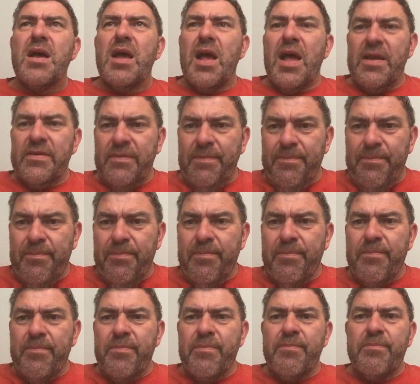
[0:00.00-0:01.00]
As a
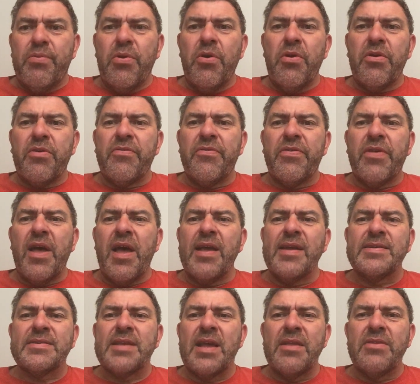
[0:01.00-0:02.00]
perk of that
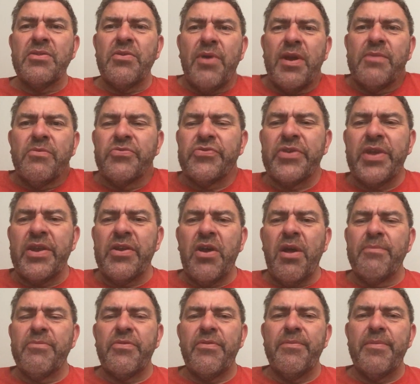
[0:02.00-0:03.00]
is that no animals are getting
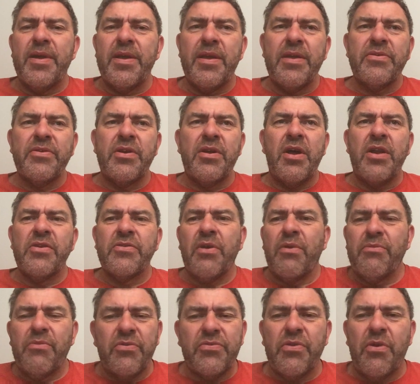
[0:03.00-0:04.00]
harmed to me, and and I
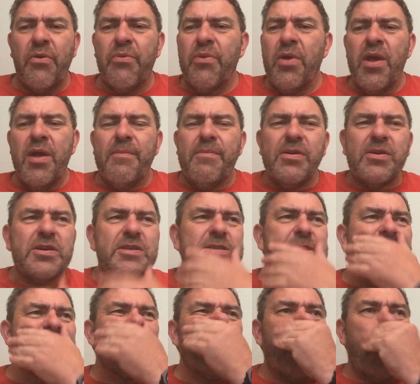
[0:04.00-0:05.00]
don't. So because
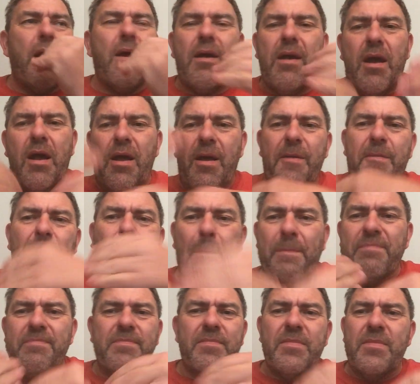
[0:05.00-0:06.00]

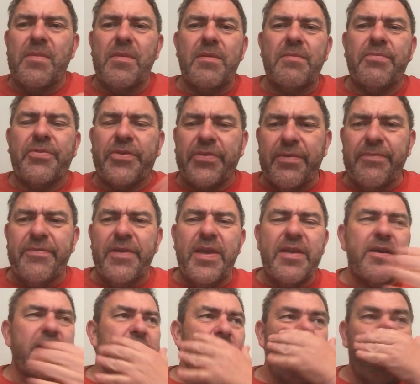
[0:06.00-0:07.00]
I'm
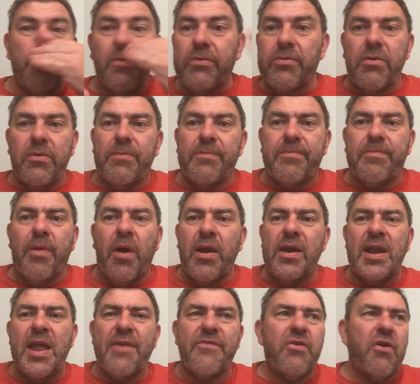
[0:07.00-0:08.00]
vegan, I will not buy
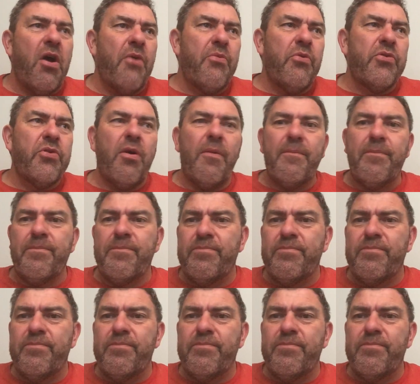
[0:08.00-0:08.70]
leather. I will not